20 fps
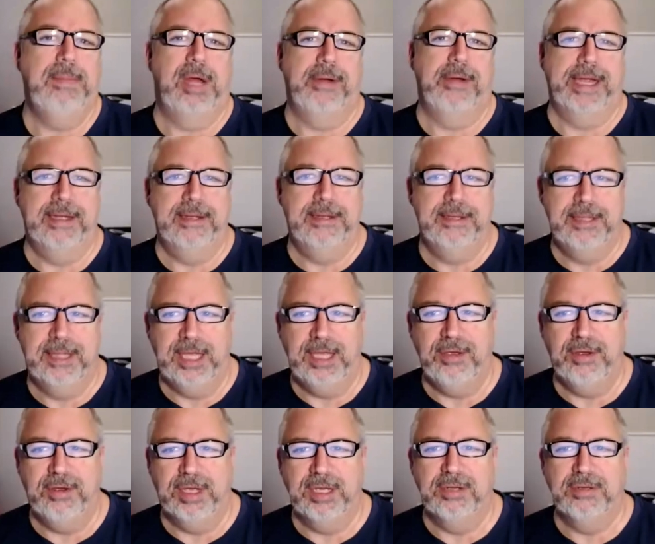blowing that
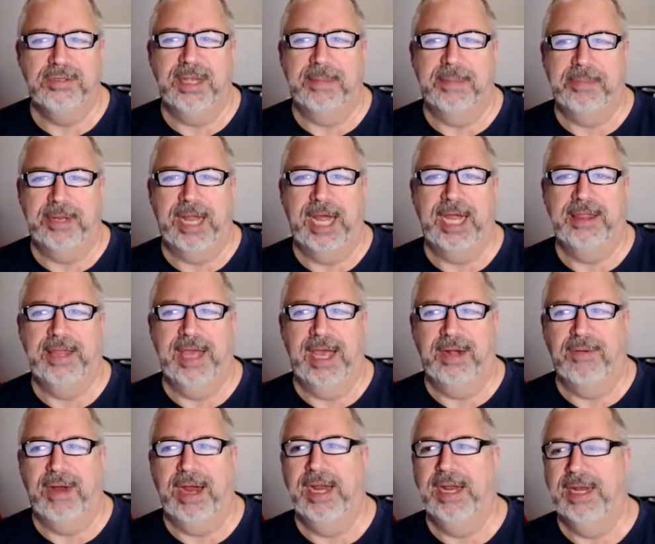you can do something like
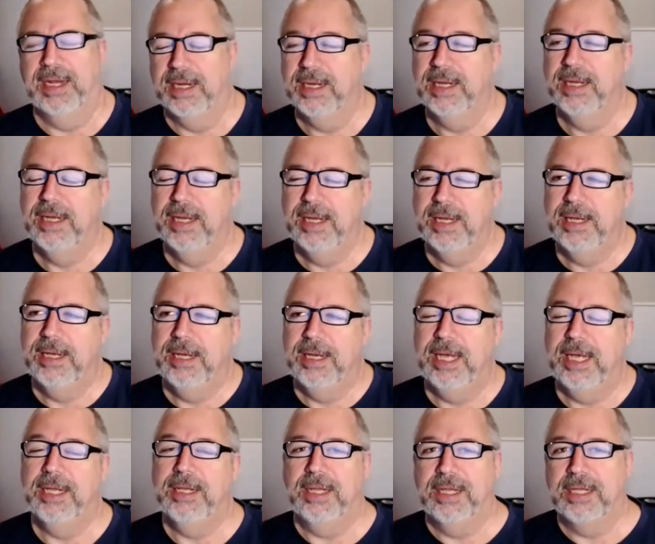that, right? And
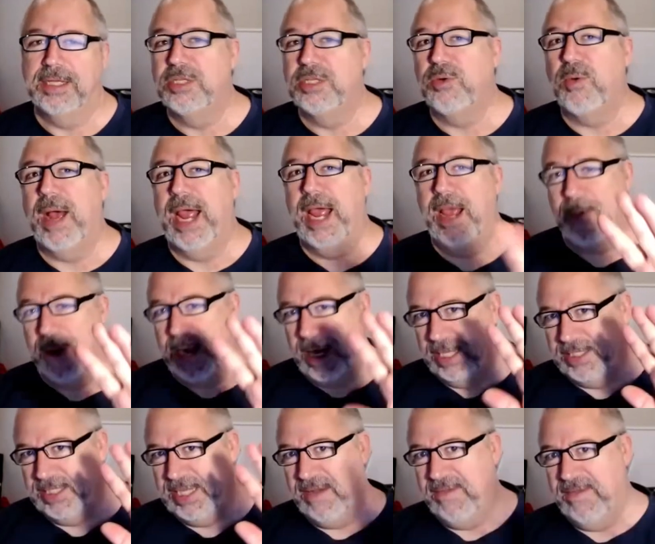it, this is why I want
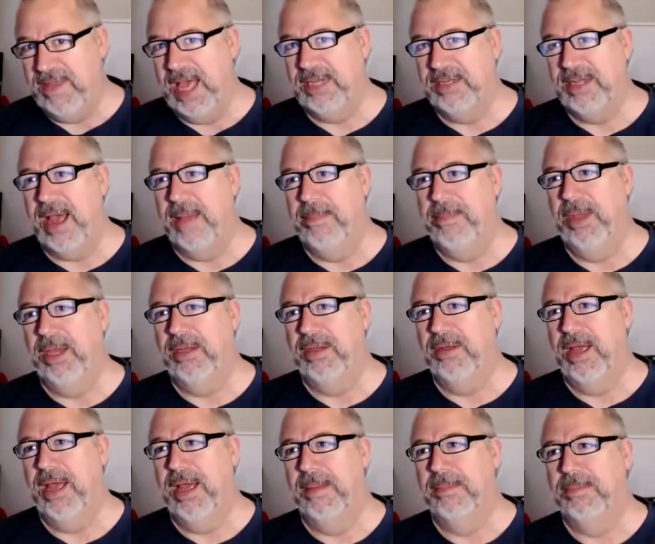to save that topic
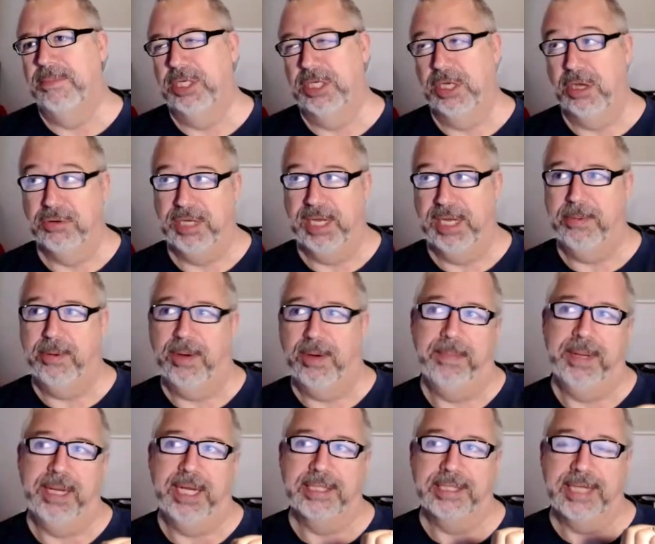um, to go deeper
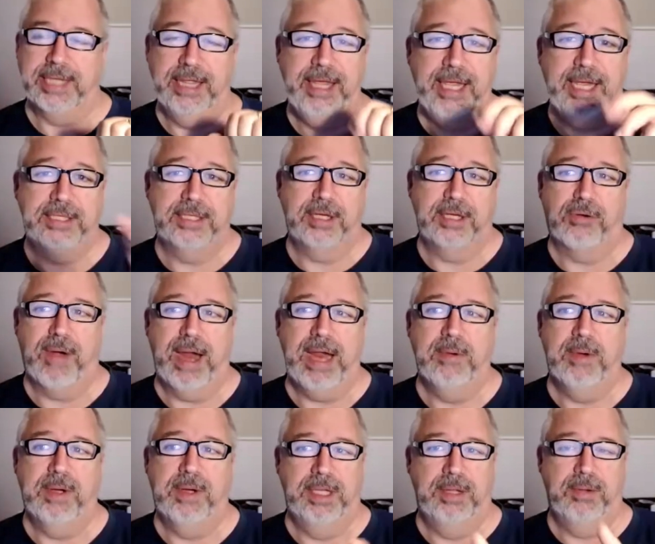in because I think it's a
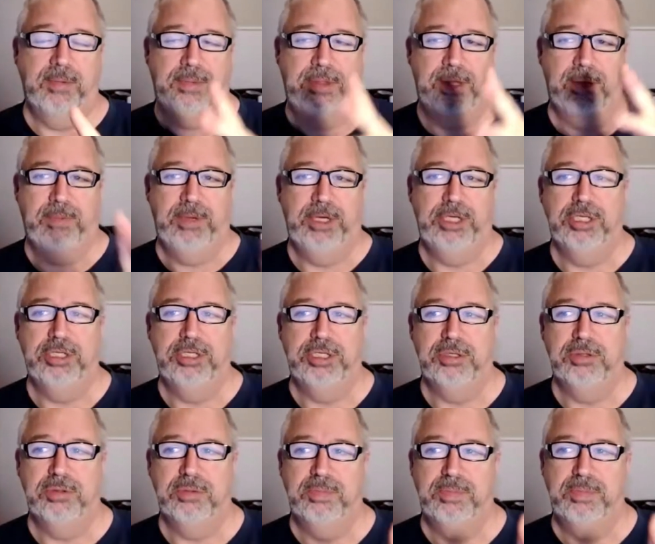great one that, that we should
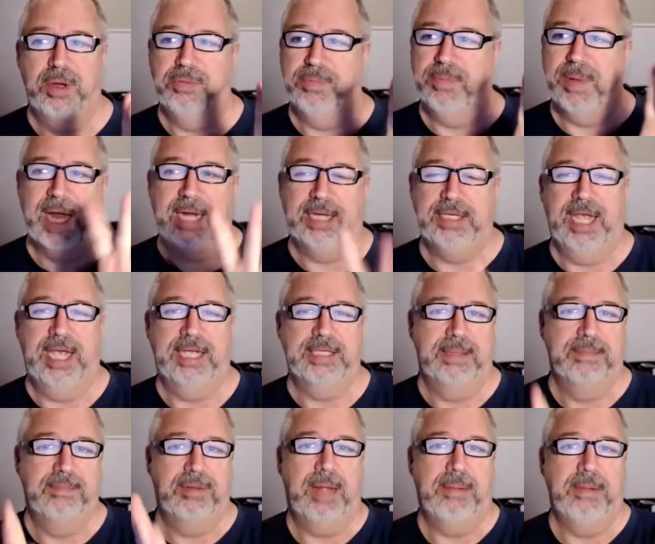do both
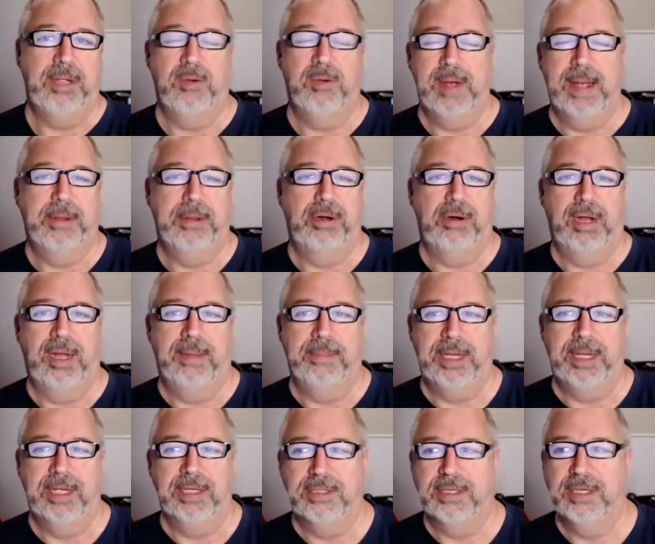podcast and probably a webinar on
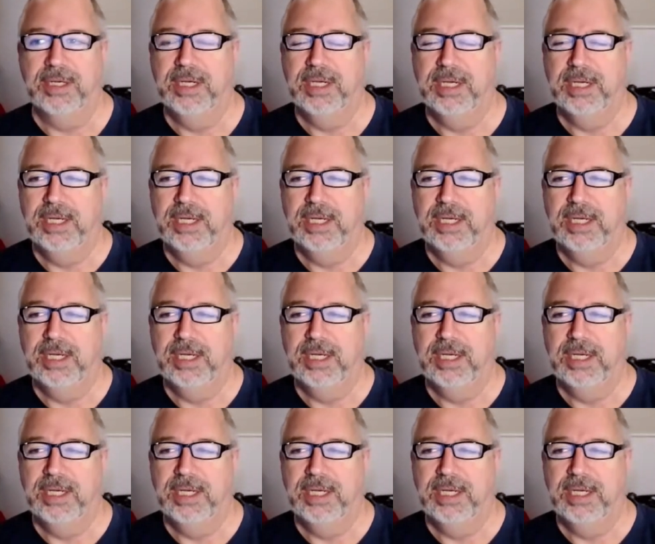because